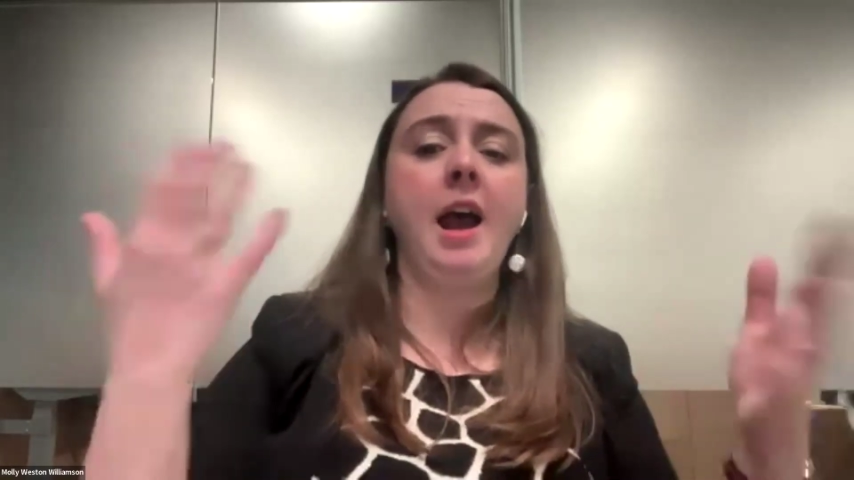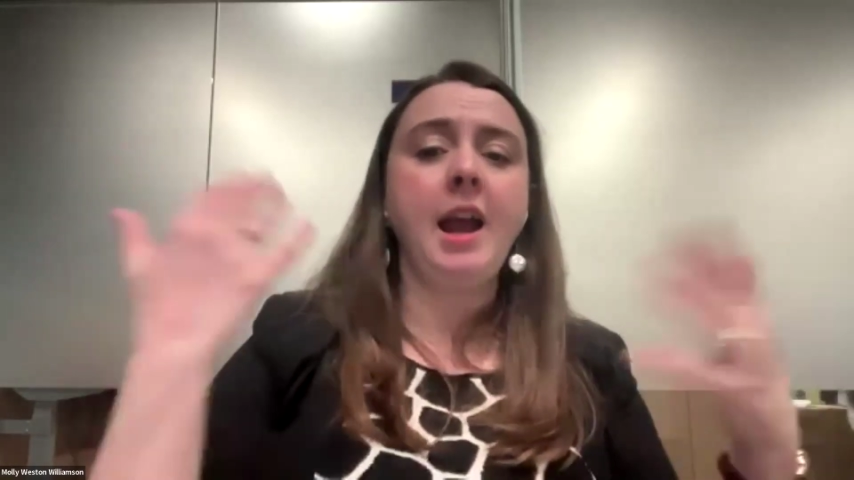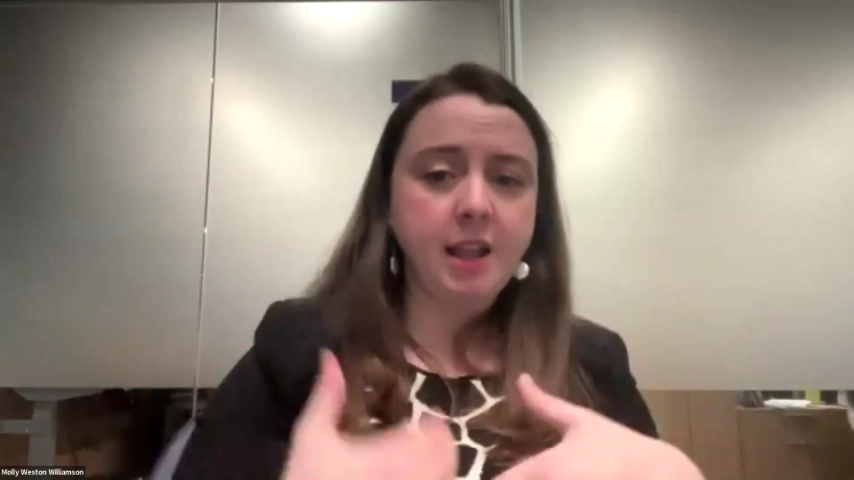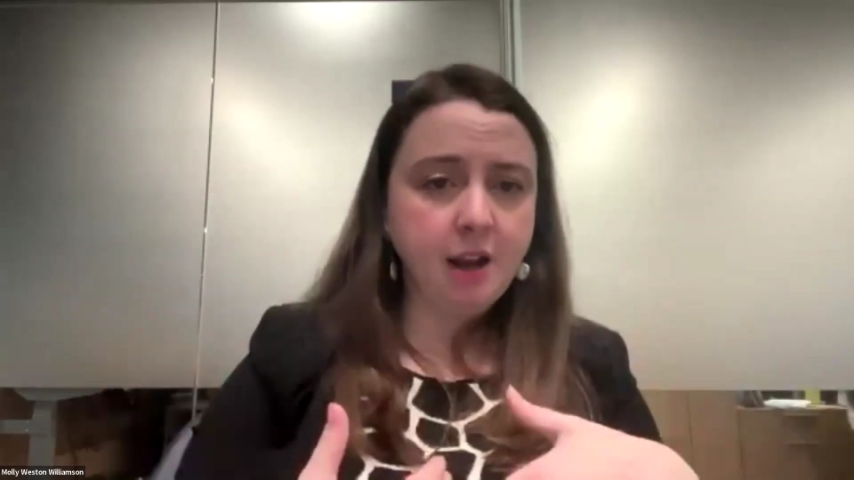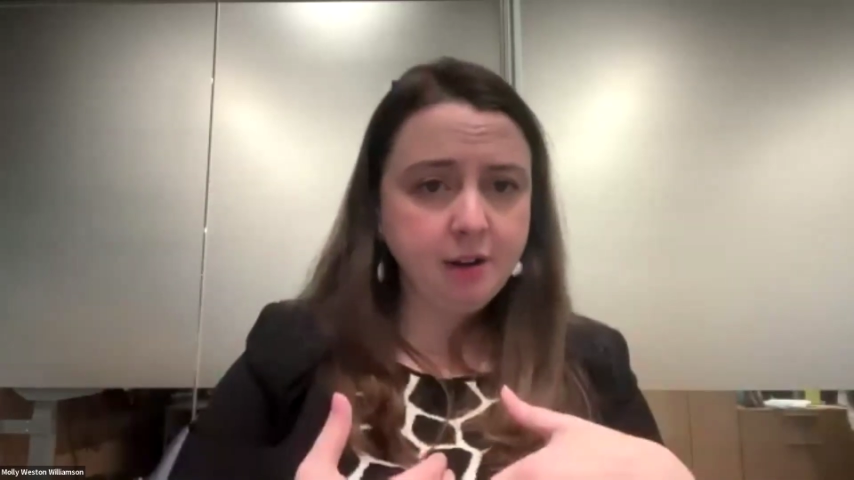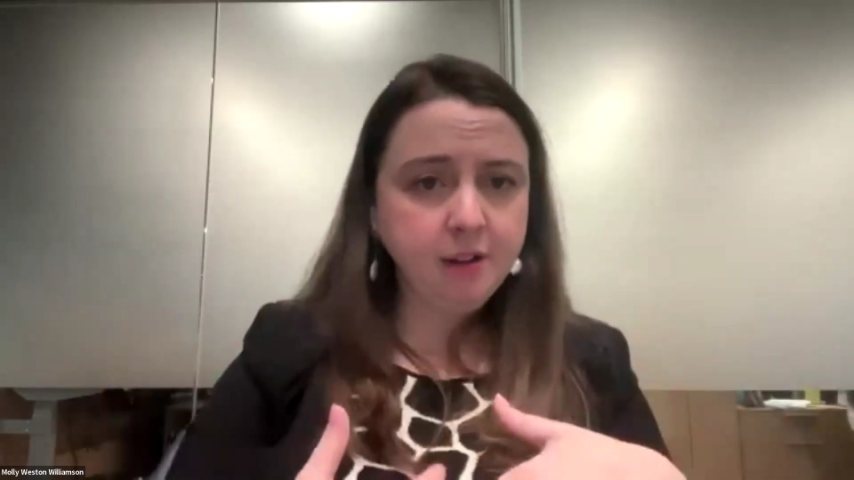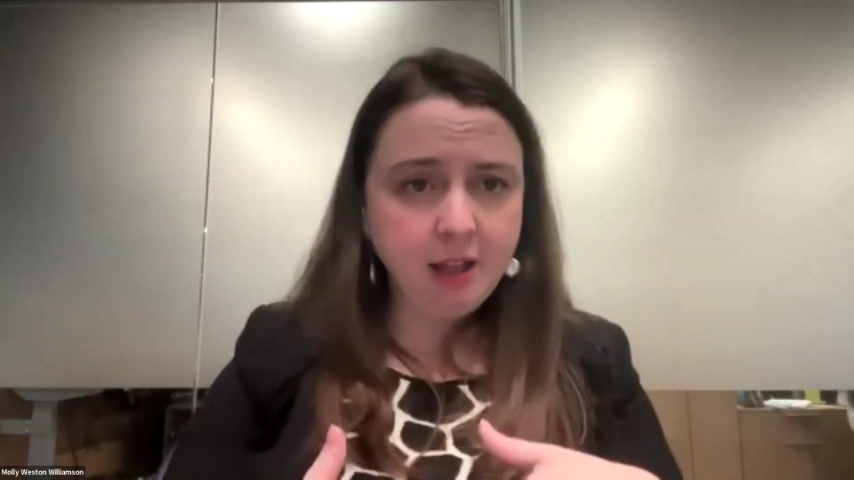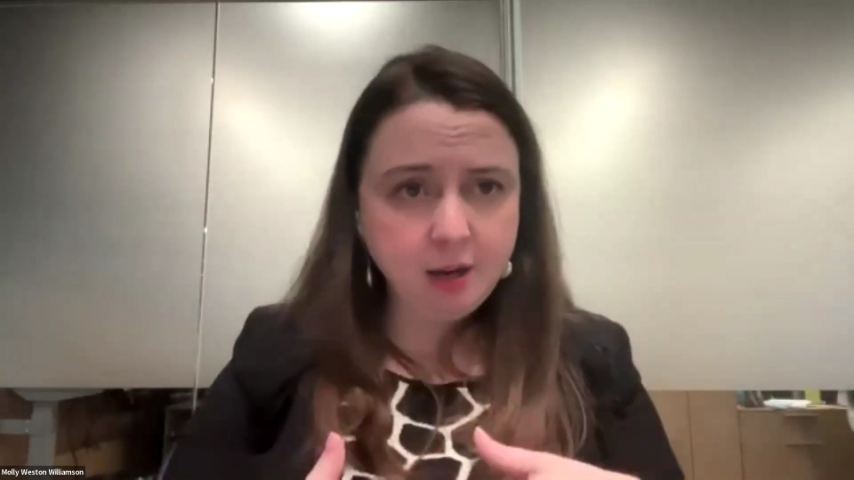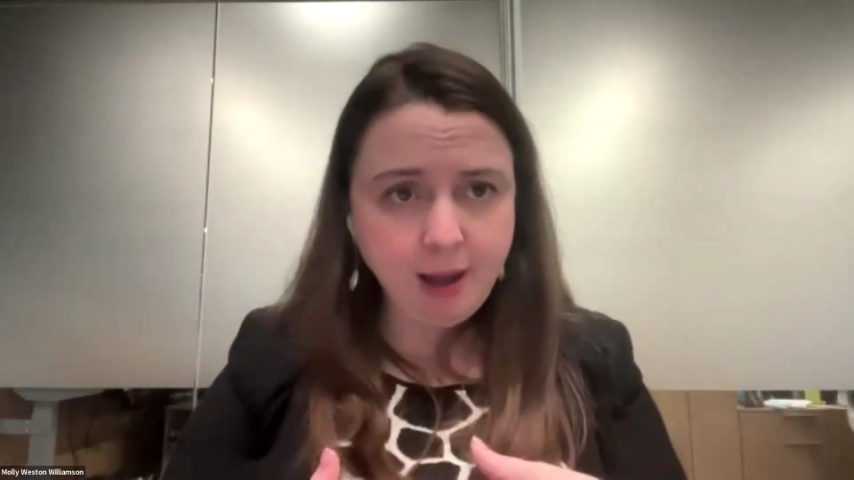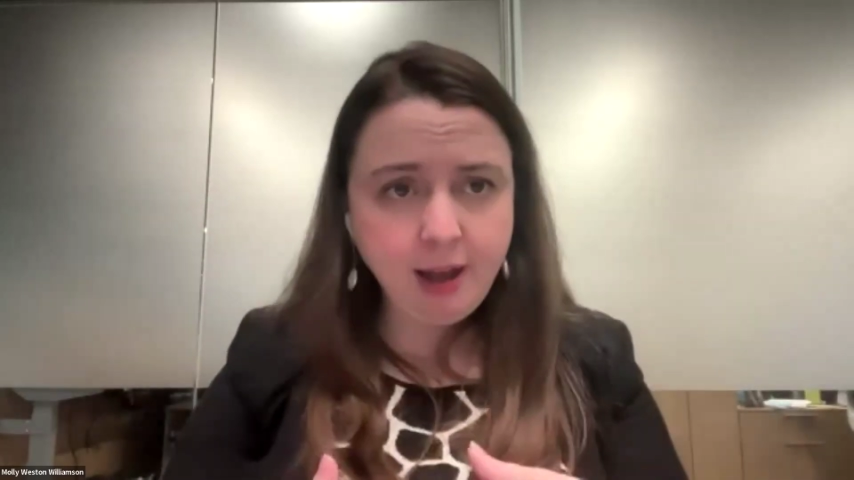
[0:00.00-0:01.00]
I care
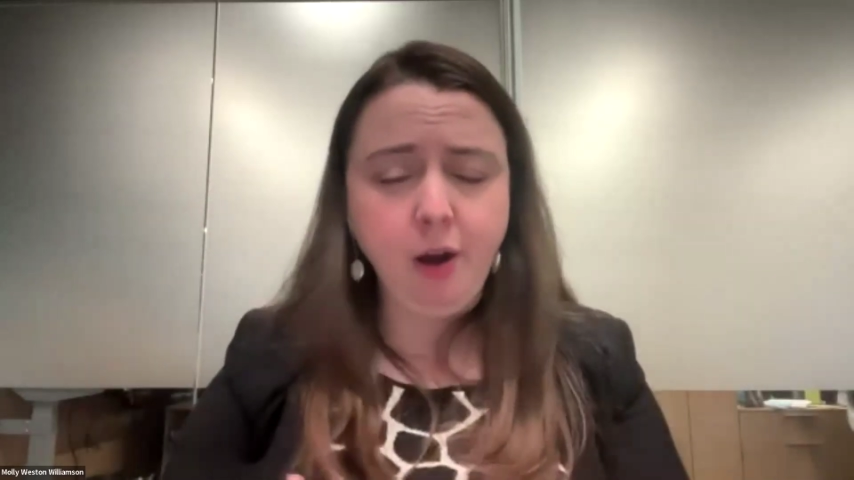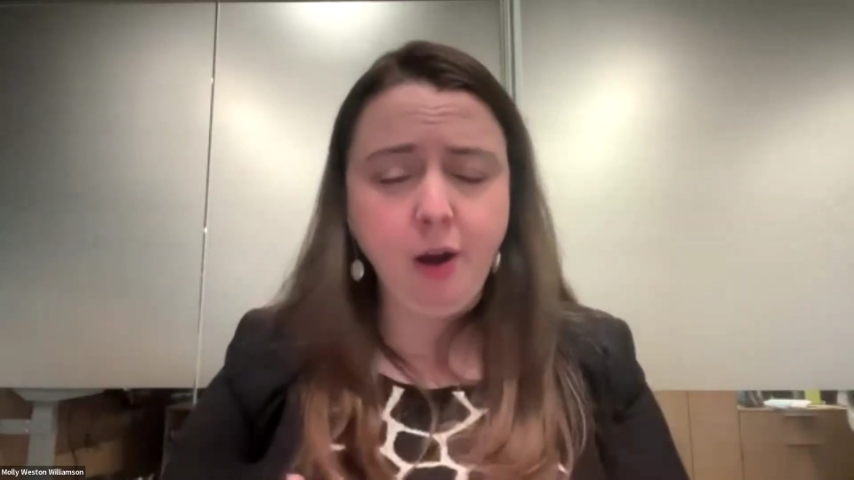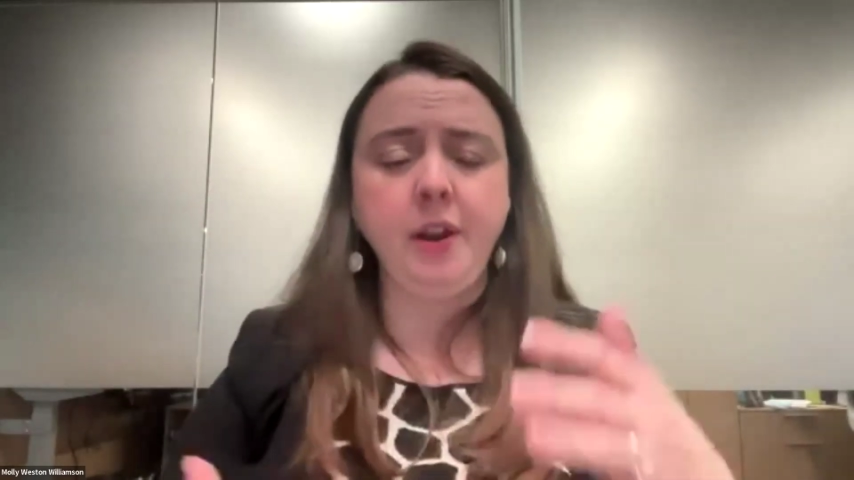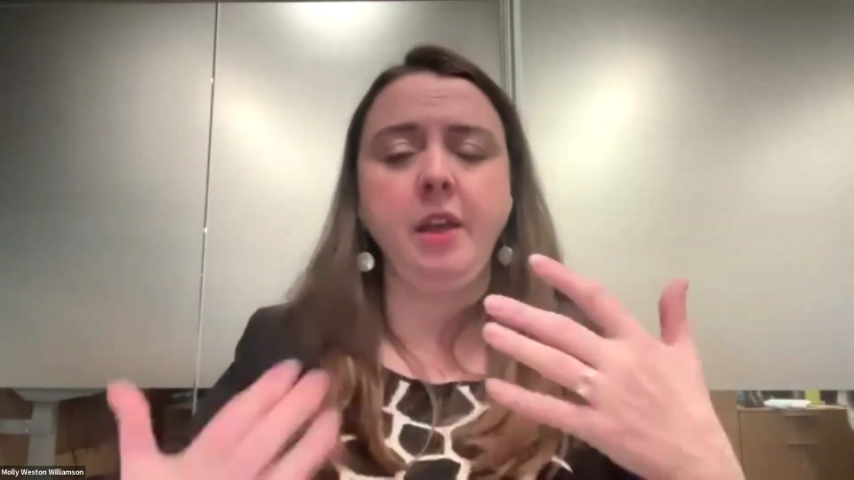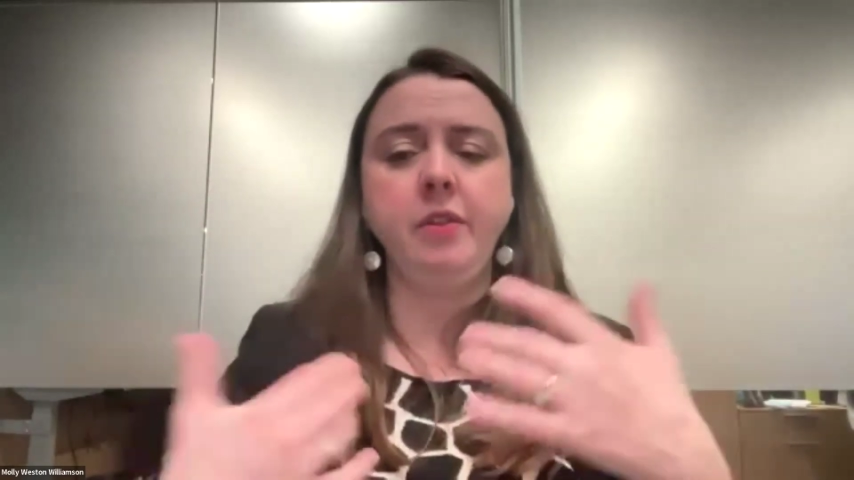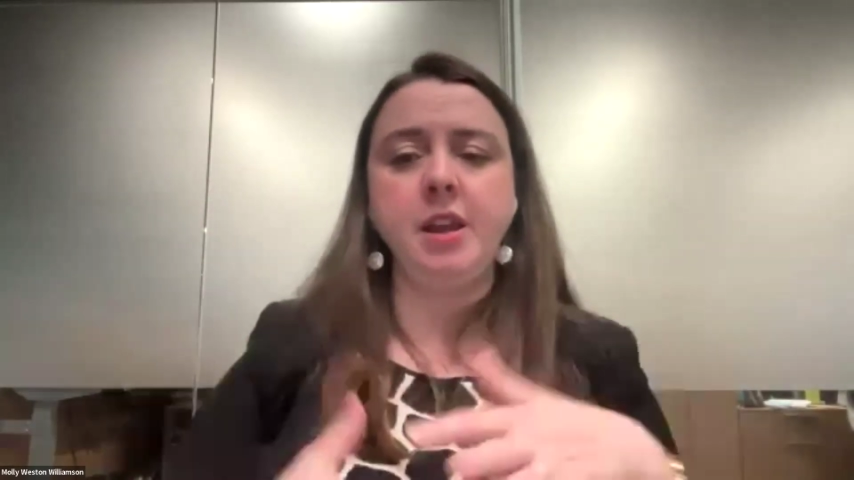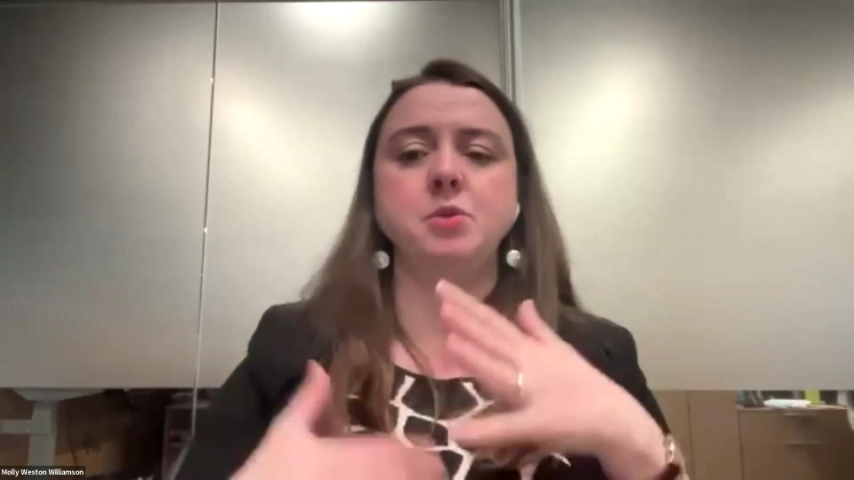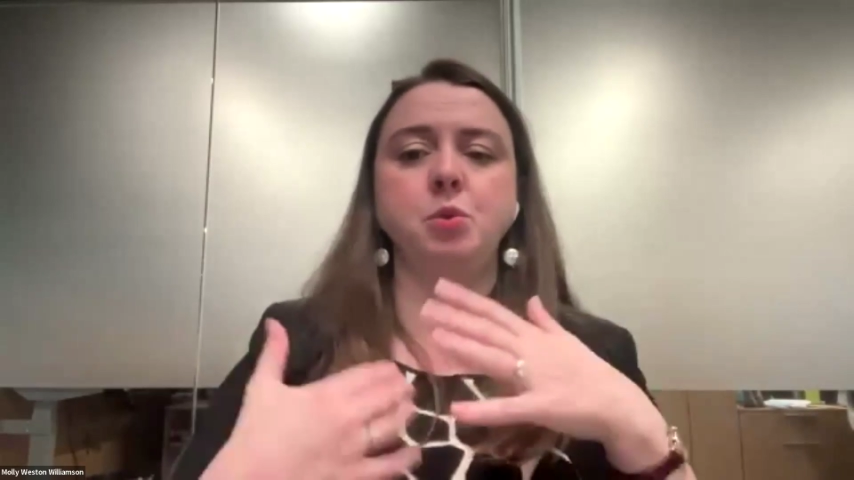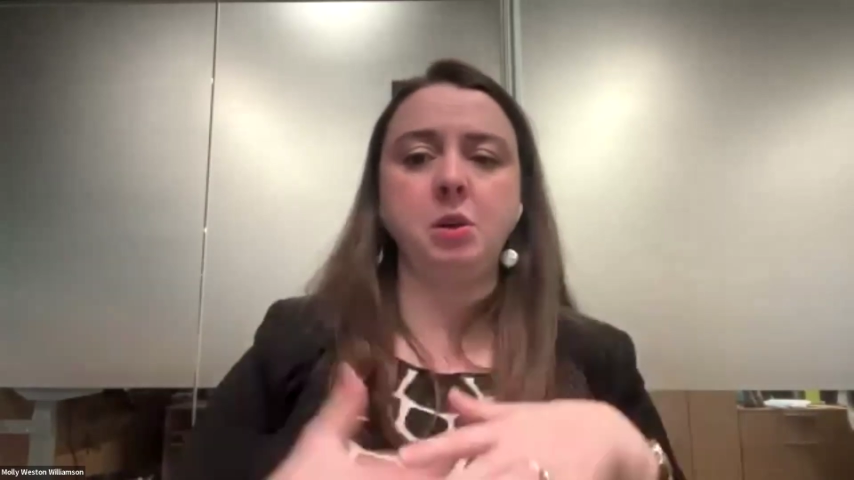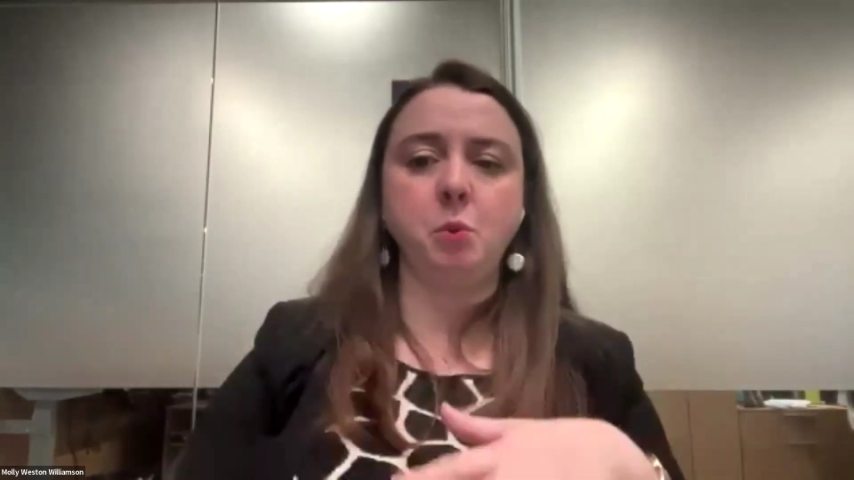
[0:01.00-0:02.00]
a lot about and that I
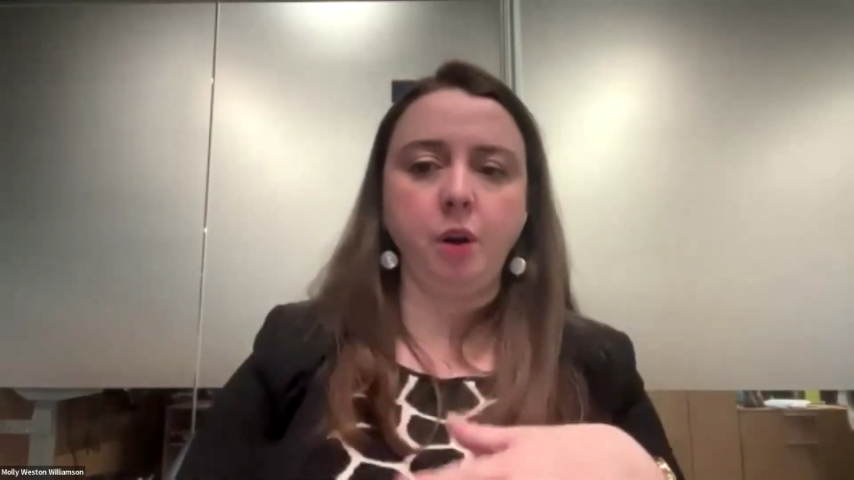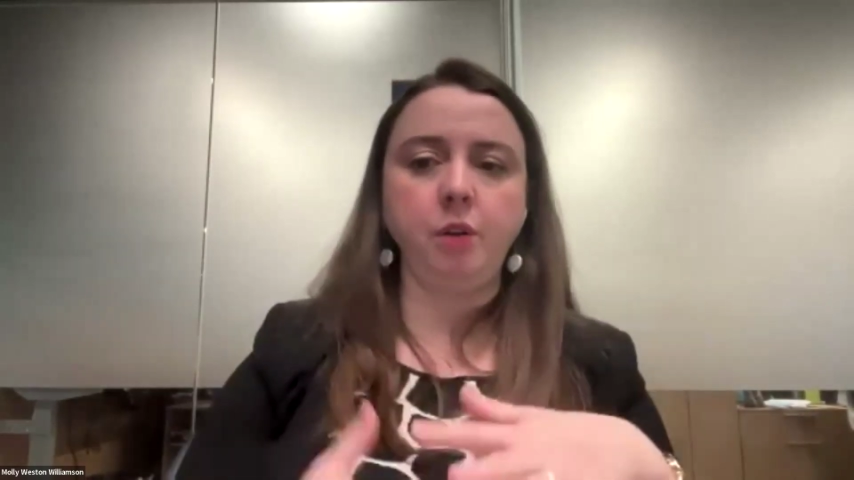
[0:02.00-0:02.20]
think is really